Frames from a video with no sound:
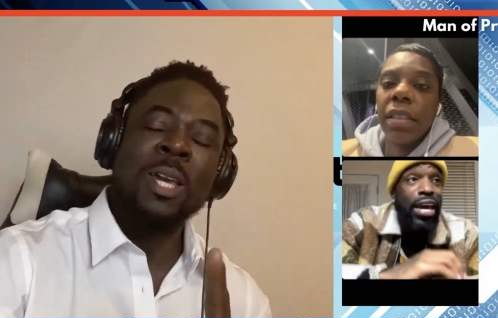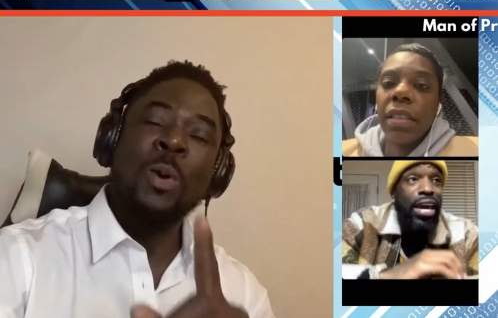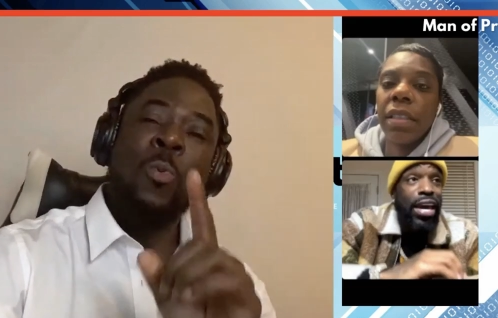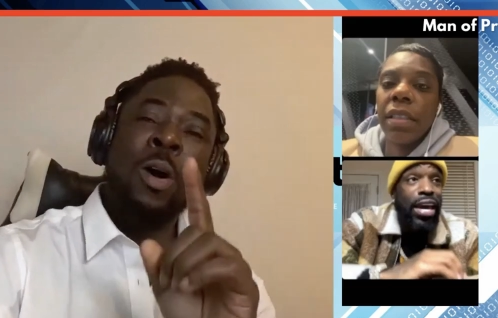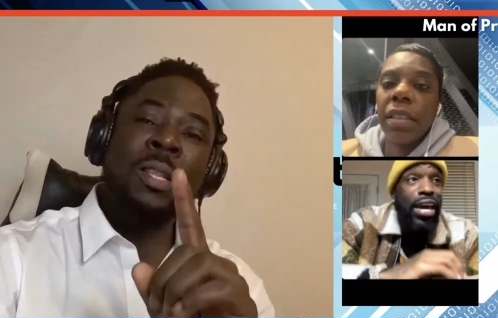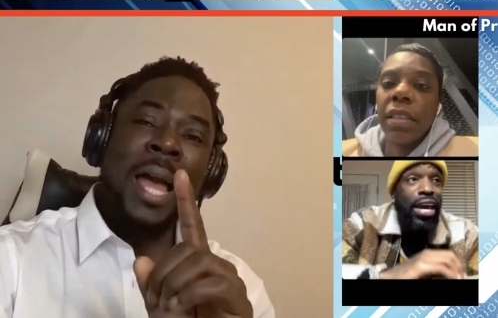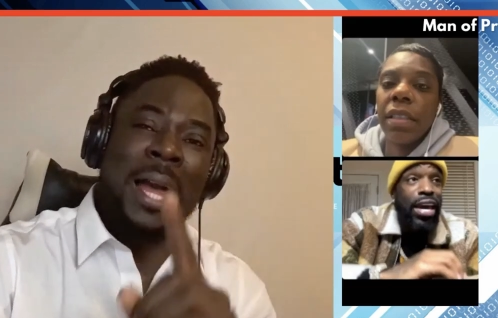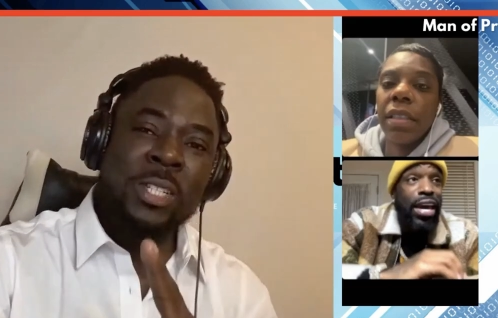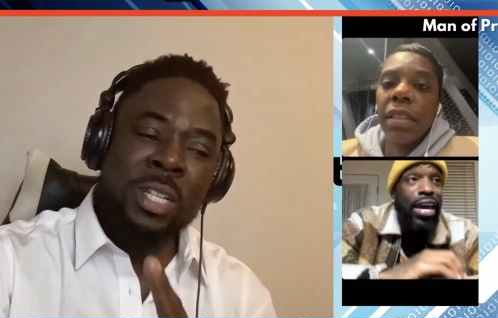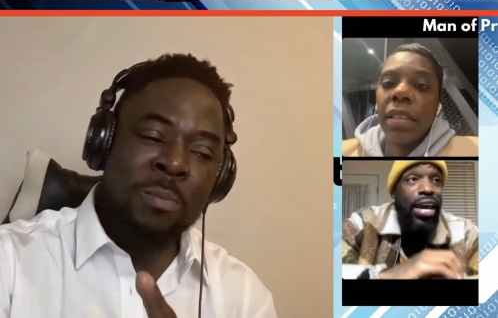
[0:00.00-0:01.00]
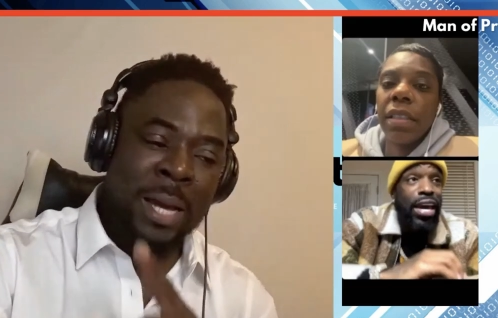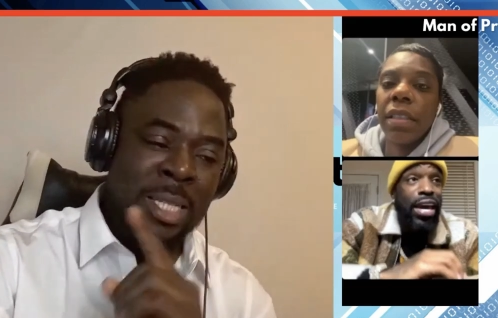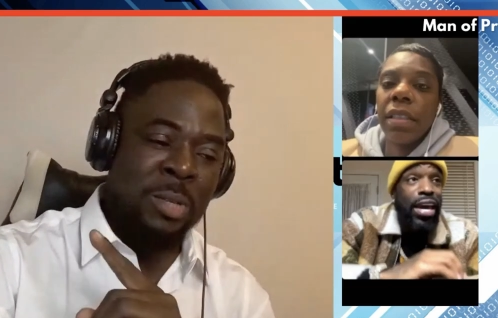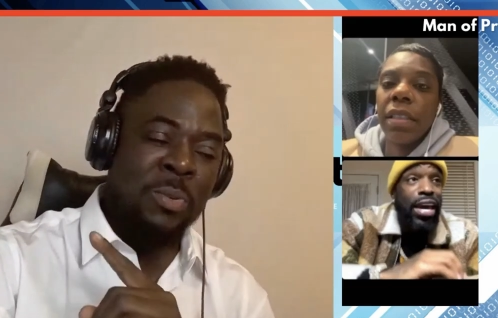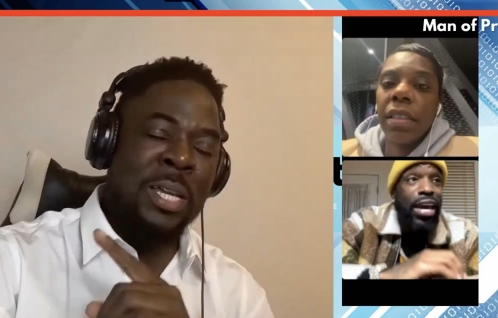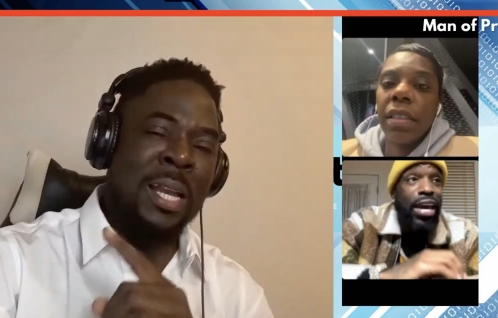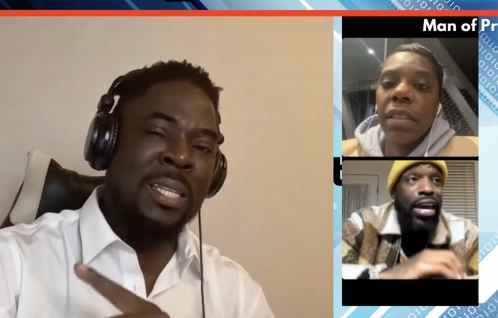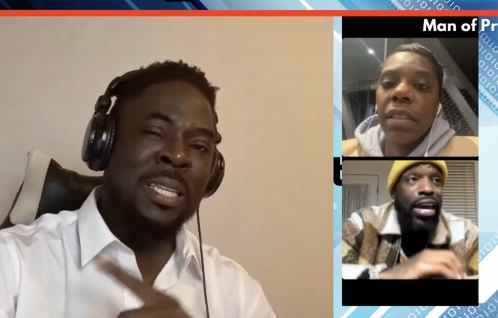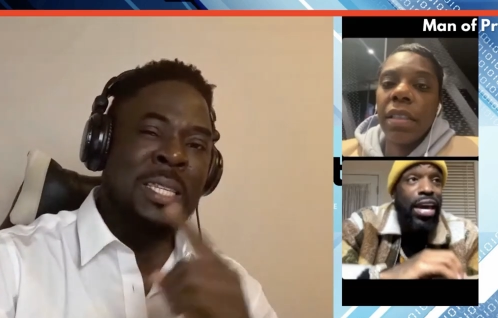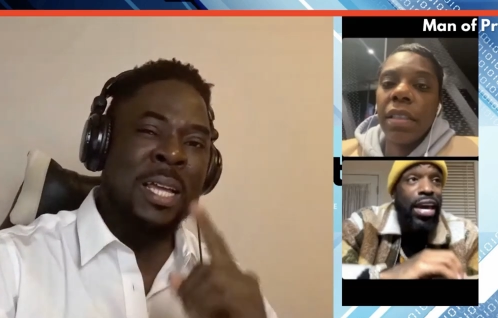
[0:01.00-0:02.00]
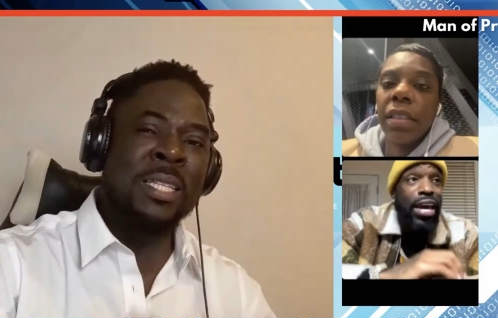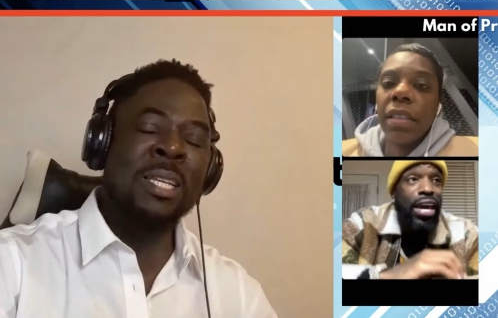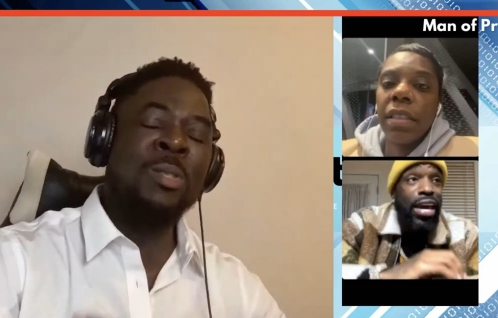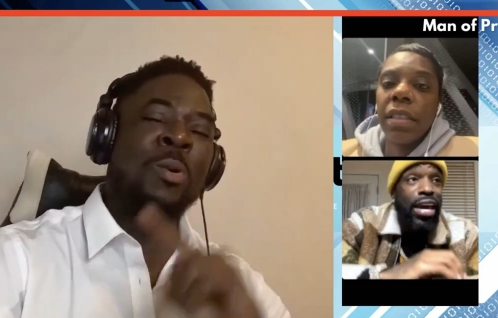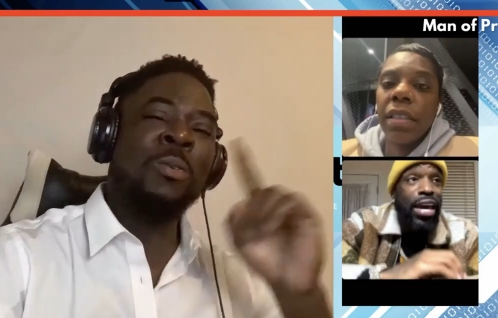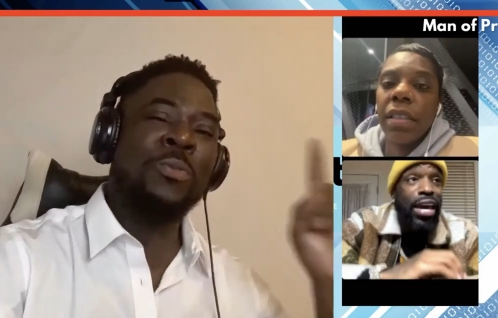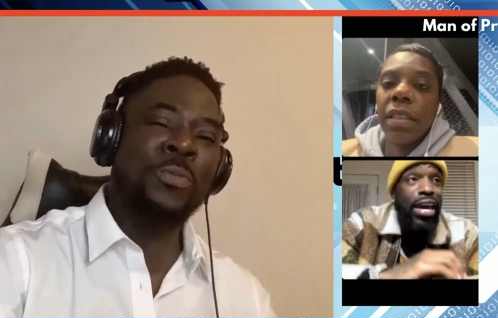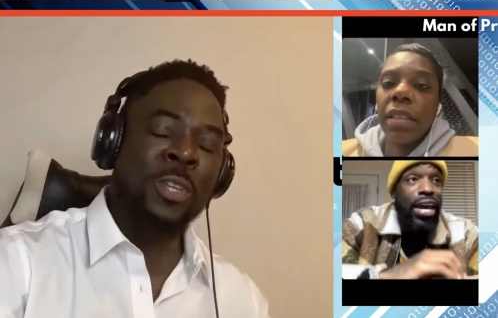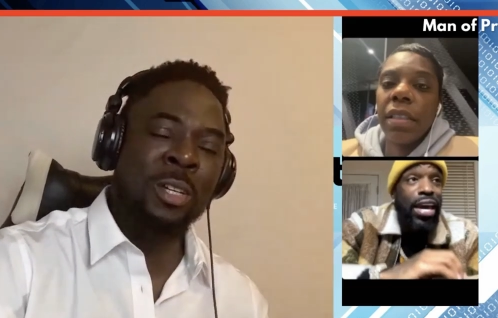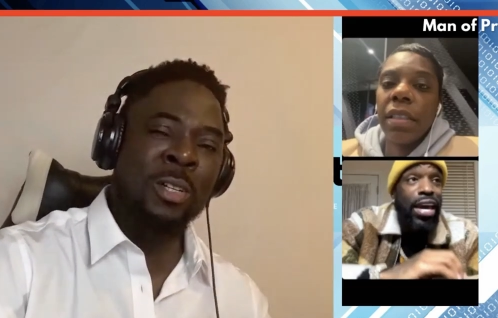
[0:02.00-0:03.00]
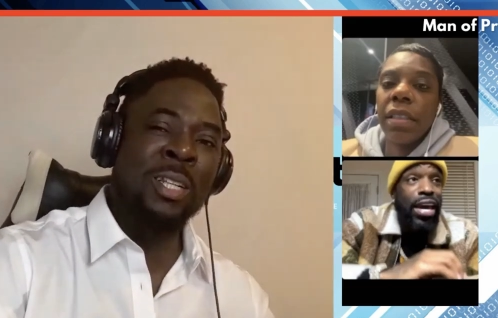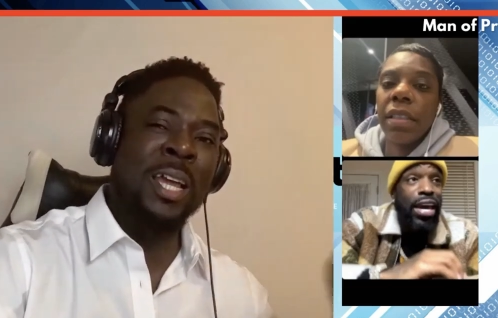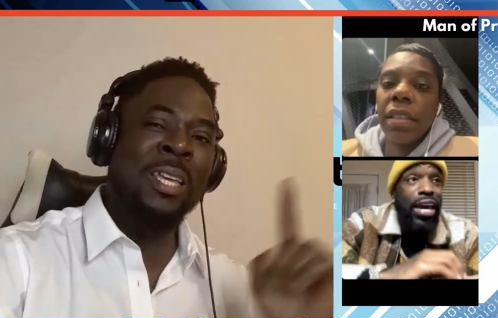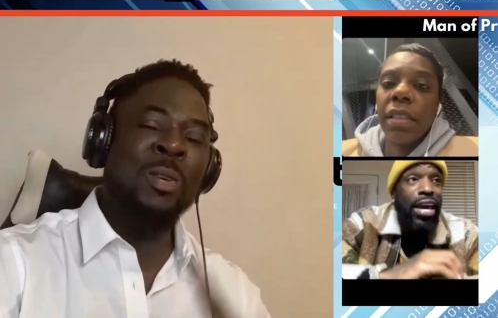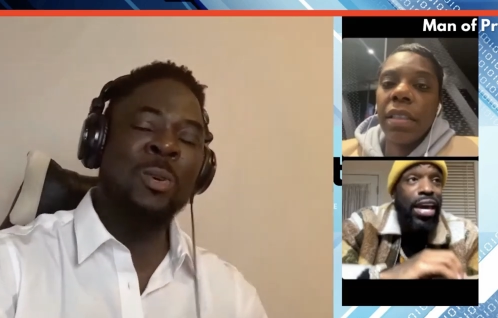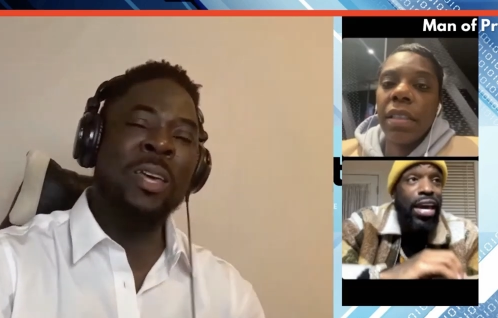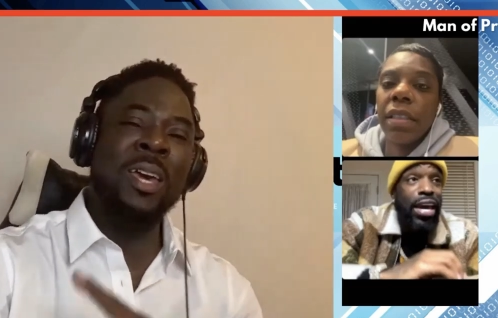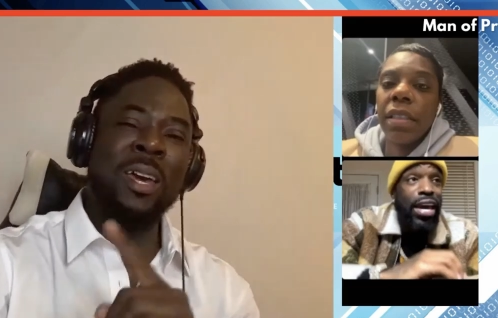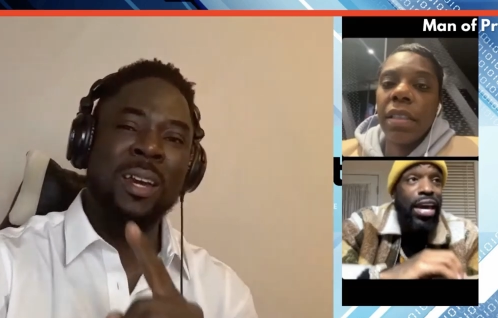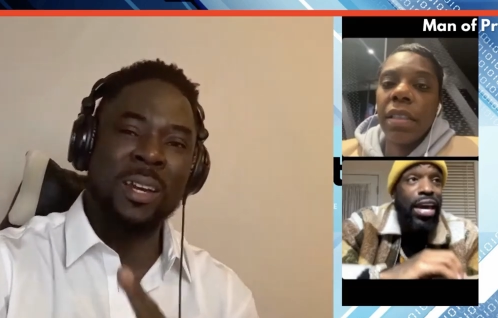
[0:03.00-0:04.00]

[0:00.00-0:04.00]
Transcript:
Speaker 1: What actually matters in reality is that they don't feel like you care.